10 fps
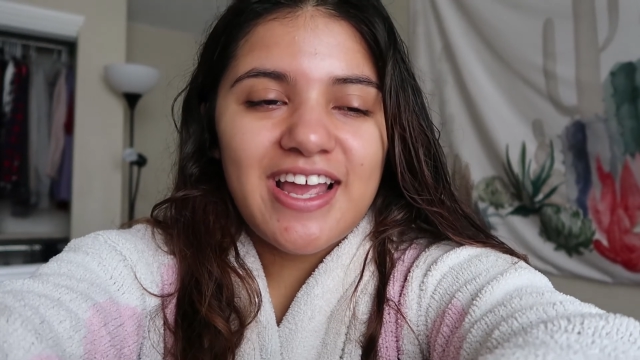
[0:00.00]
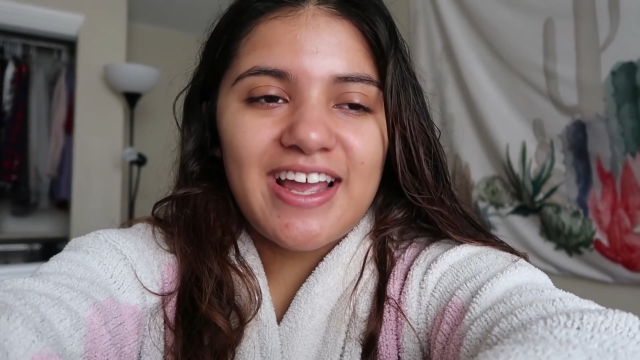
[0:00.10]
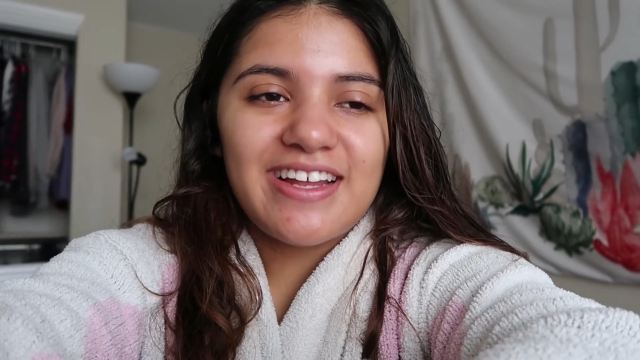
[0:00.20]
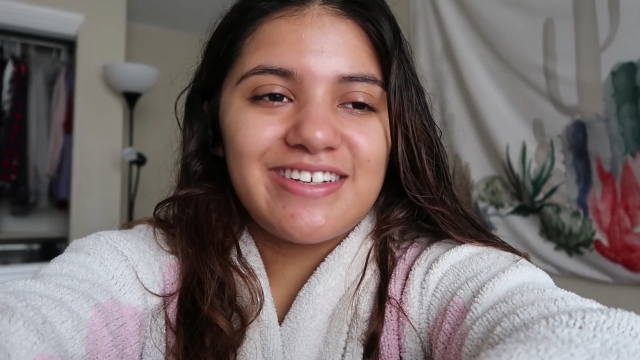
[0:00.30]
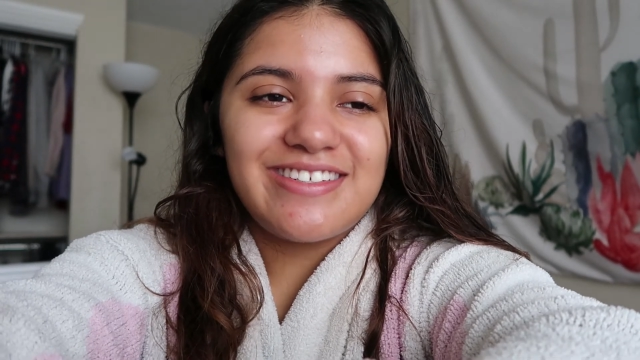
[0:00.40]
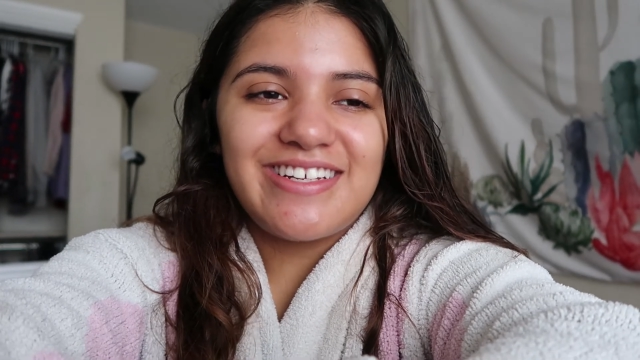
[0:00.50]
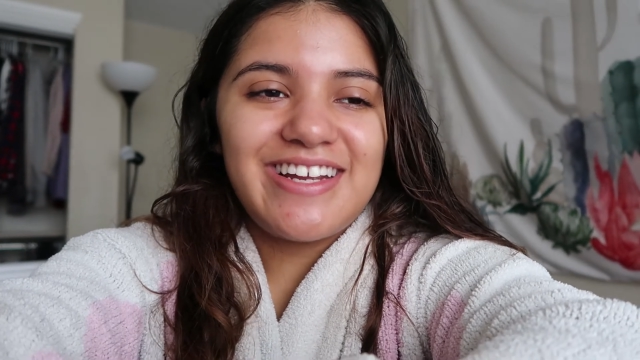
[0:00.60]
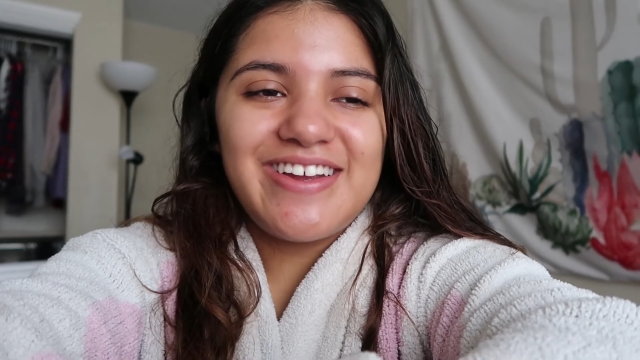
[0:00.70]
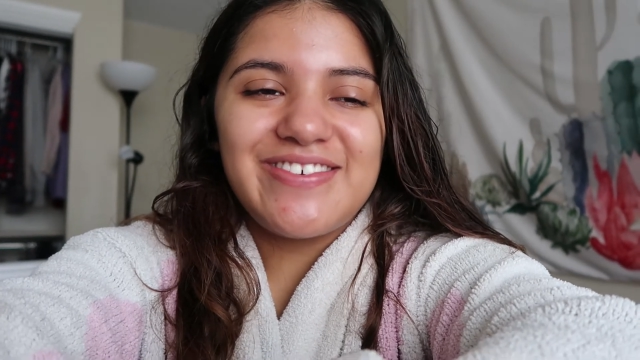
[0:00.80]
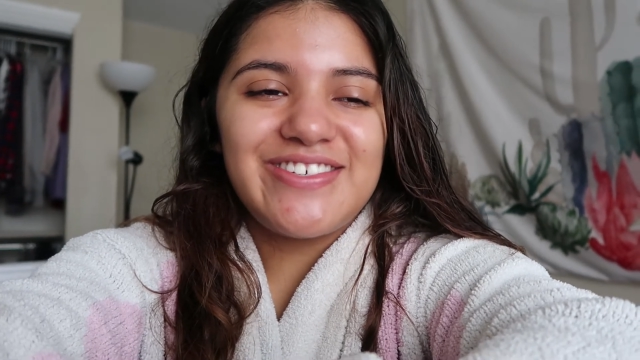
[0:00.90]
and
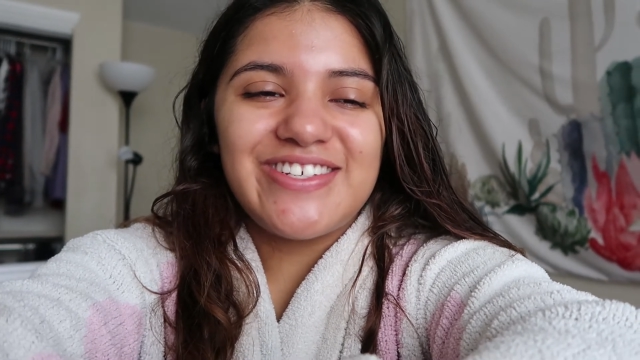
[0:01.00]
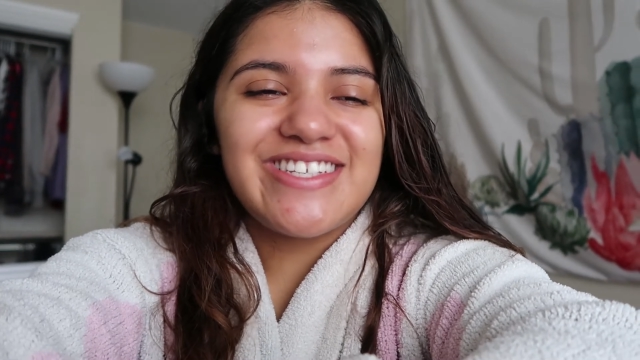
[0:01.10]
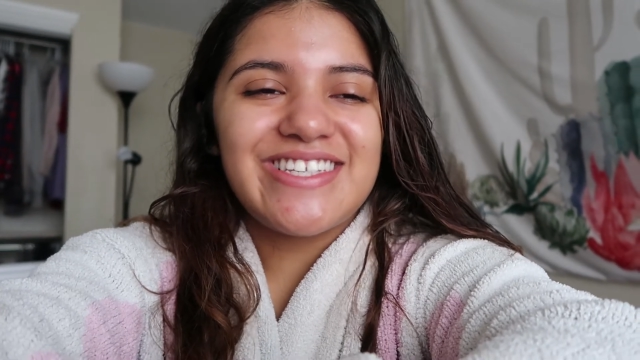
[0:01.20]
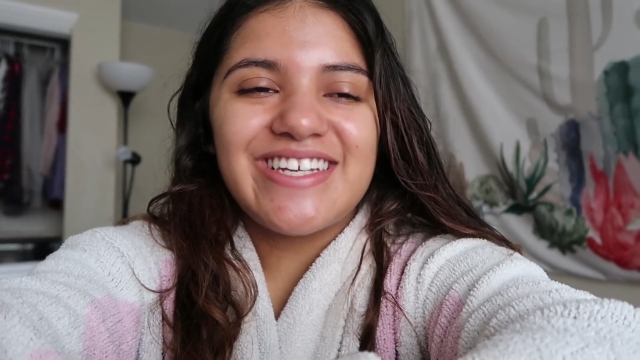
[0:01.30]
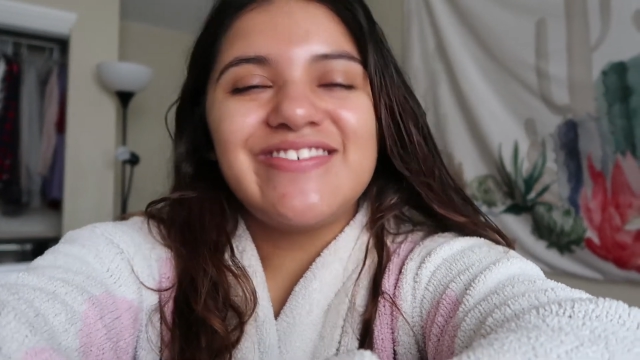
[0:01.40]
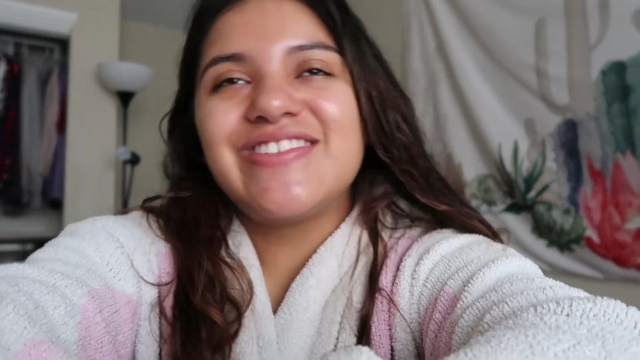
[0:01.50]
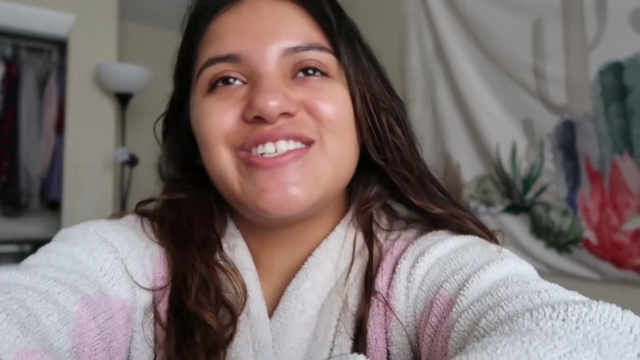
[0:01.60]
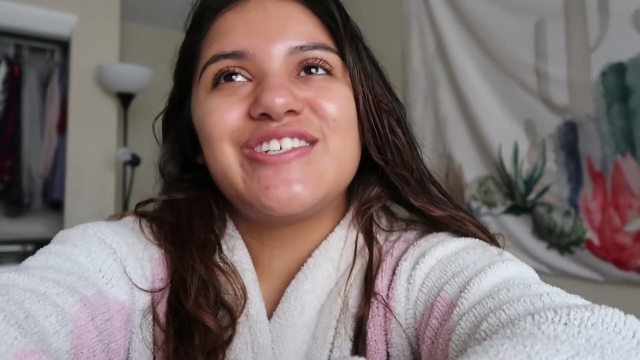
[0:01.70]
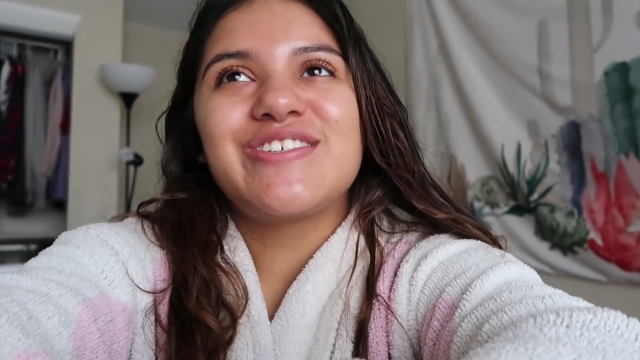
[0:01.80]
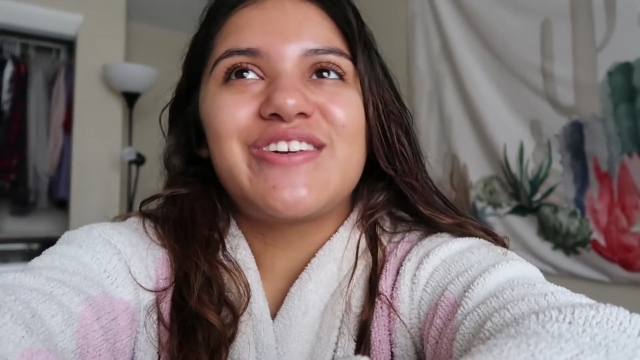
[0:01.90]
it was just it was
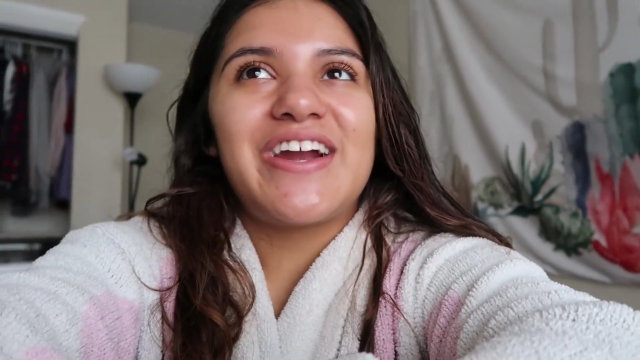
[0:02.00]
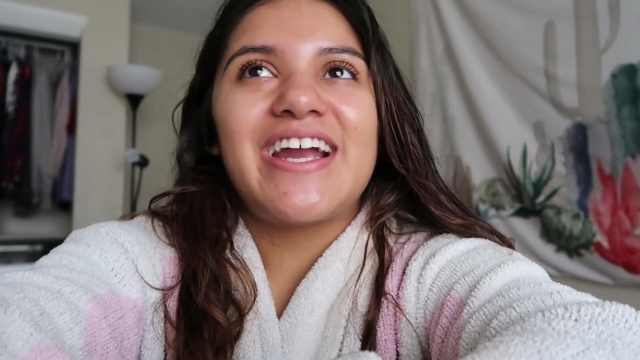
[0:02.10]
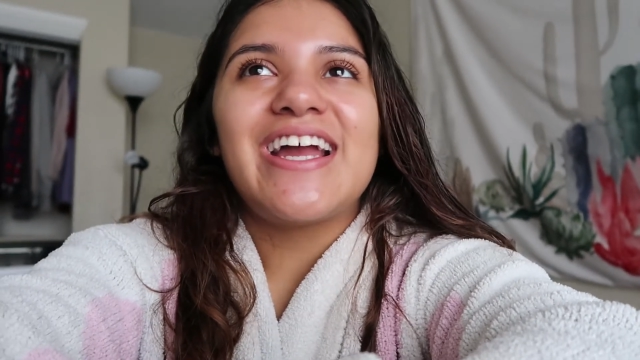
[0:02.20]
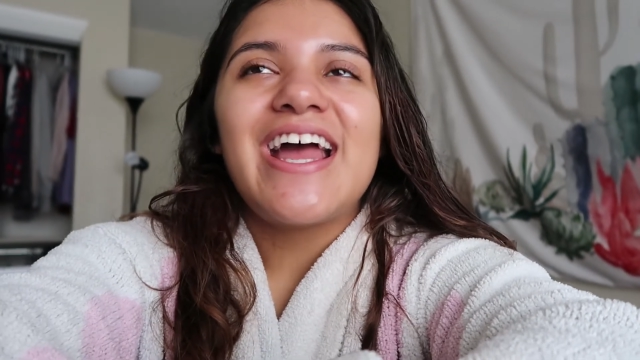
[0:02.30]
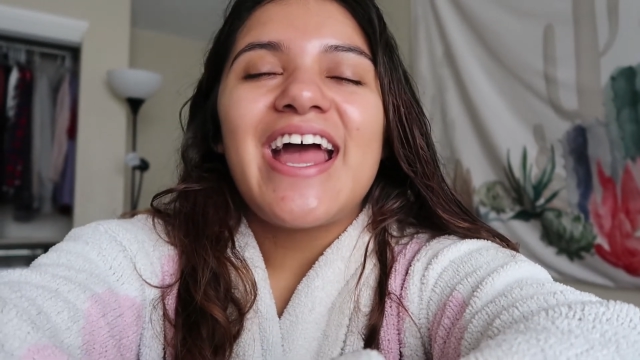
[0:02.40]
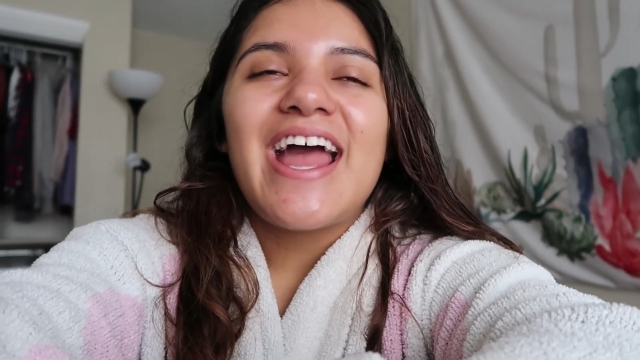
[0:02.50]
just great